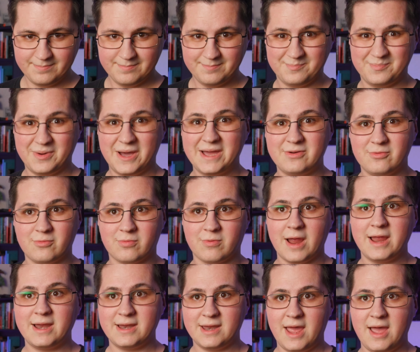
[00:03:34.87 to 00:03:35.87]
But
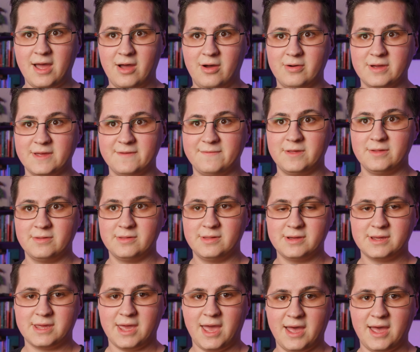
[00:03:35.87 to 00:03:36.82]
right now, if you look